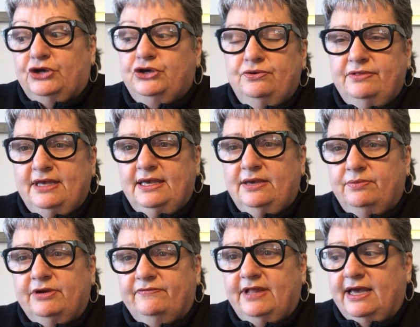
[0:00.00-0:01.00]
You think he
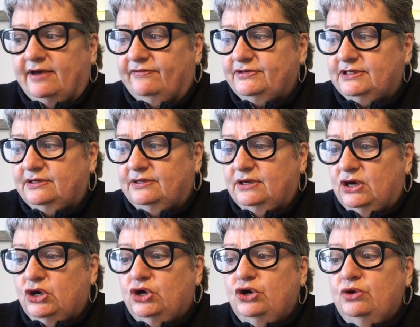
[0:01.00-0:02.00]
would have left.
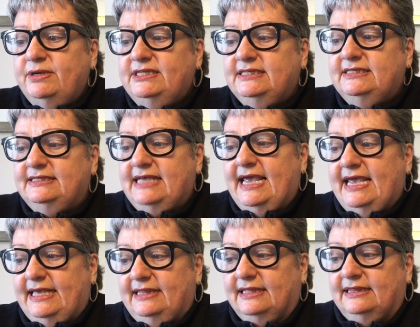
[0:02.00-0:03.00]
Who was to
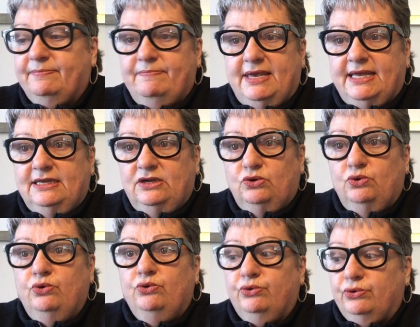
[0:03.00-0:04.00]
say that the men
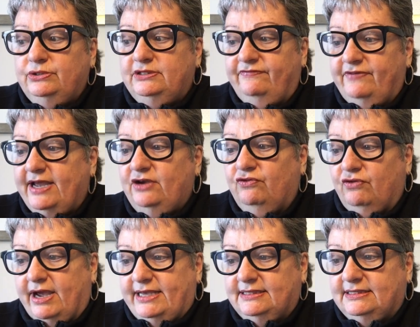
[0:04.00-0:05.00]
who crucified
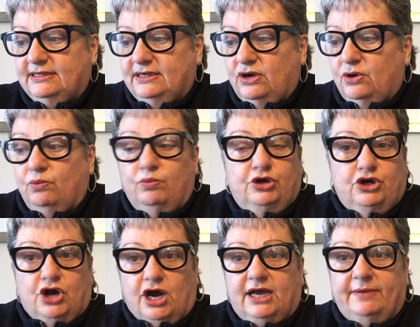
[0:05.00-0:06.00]
Christ would
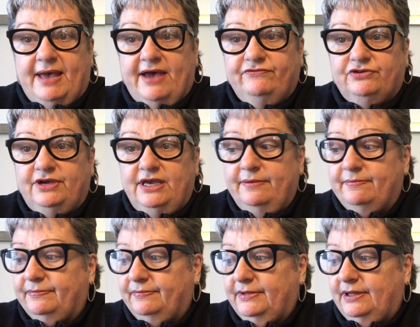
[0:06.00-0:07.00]
not come after
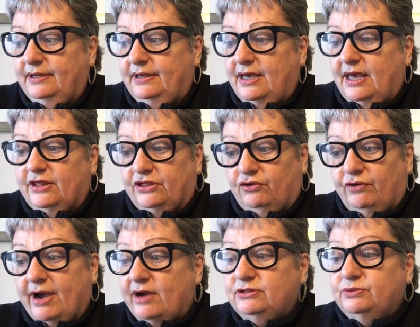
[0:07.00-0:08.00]
him? The
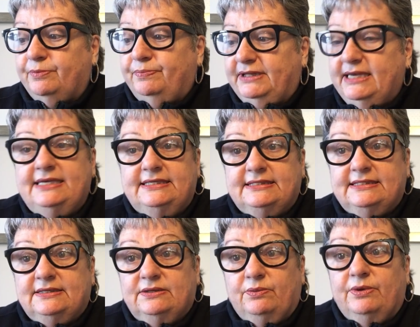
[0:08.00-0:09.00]
crowds were
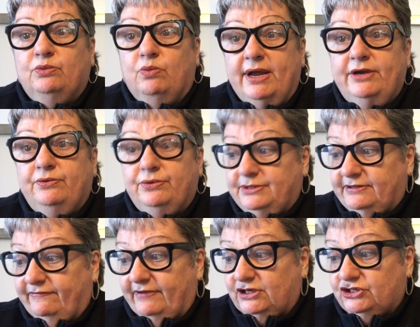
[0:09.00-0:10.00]
pleased with one
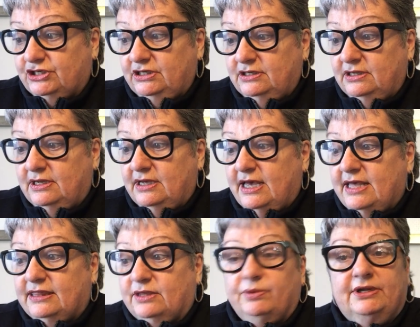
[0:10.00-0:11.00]
crucifixion,
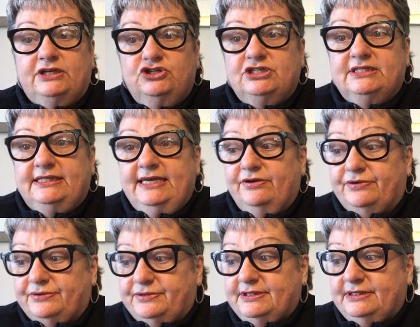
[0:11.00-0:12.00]
the religious
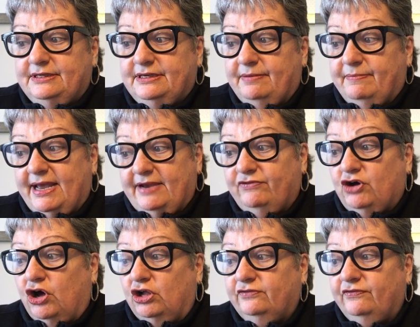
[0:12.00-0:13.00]
leaders might have
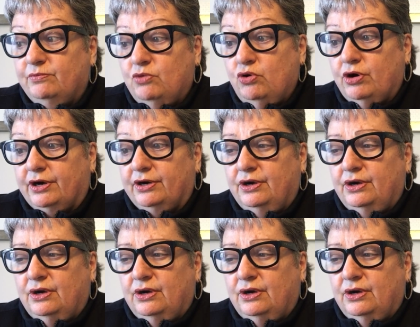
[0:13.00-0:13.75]
called for more.